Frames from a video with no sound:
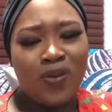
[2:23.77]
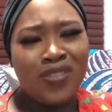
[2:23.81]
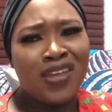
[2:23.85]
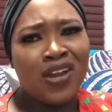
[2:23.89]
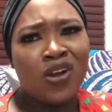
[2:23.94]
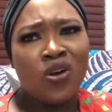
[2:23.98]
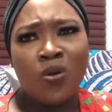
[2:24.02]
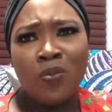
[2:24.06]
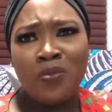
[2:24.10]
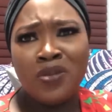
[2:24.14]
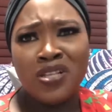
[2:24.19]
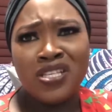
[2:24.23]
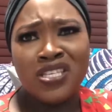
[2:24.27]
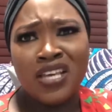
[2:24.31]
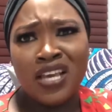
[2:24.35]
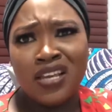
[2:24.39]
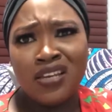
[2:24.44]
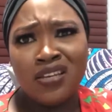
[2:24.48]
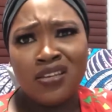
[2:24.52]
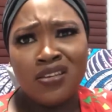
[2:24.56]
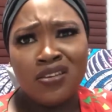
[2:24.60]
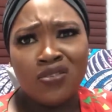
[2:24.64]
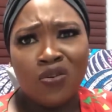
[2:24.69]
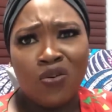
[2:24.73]
whether
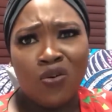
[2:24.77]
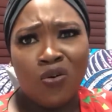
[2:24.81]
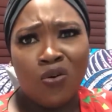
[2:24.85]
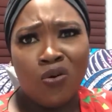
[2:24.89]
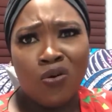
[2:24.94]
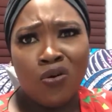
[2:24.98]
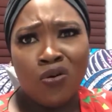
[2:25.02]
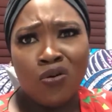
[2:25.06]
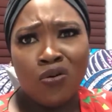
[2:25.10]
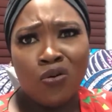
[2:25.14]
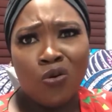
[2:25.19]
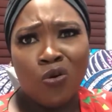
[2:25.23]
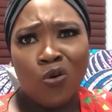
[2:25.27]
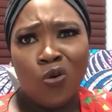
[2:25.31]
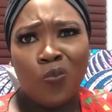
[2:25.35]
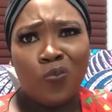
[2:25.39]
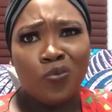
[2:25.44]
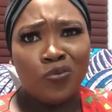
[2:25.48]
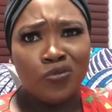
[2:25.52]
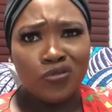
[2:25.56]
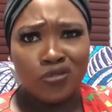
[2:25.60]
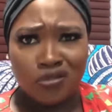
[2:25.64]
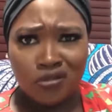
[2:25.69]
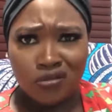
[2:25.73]
committed or
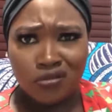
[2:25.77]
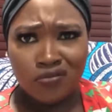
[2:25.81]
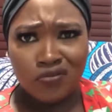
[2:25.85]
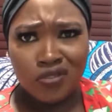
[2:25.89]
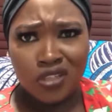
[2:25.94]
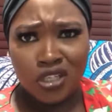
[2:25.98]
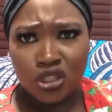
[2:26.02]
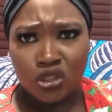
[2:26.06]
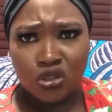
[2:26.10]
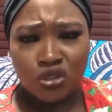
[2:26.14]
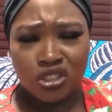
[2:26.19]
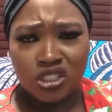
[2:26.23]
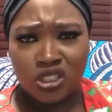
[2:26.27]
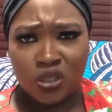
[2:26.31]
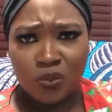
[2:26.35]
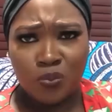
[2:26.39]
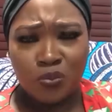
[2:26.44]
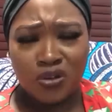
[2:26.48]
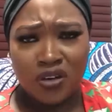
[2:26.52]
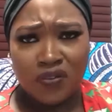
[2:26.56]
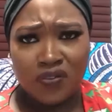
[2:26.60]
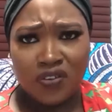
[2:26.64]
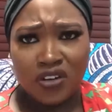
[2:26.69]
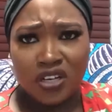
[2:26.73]
open
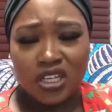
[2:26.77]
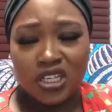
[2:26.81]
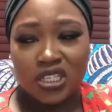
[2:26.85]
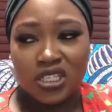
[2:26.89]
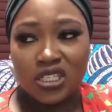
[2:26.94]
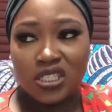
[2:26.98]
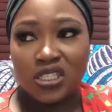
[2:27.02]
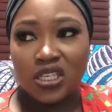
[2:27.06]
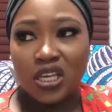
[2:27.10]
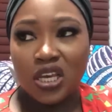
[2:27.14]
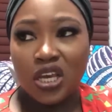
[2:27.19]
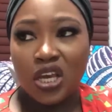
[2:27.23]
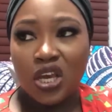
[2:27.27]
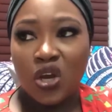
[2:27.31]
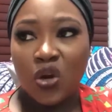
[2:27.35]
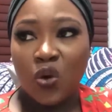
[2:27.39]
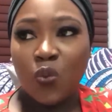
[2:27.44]
relationship, whatever it is,